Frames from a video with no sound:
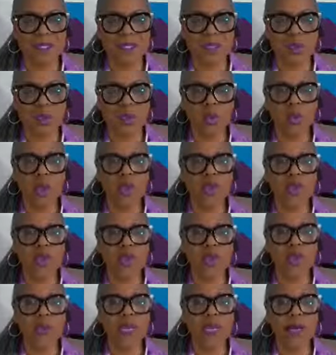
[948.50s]
what
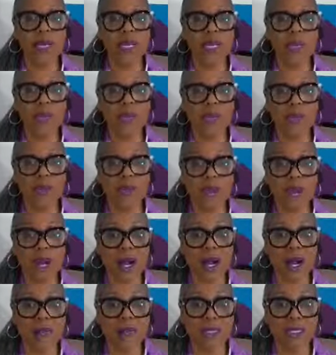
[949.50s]
you bring when you
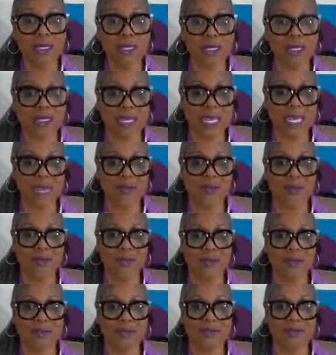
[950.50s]
come to the table.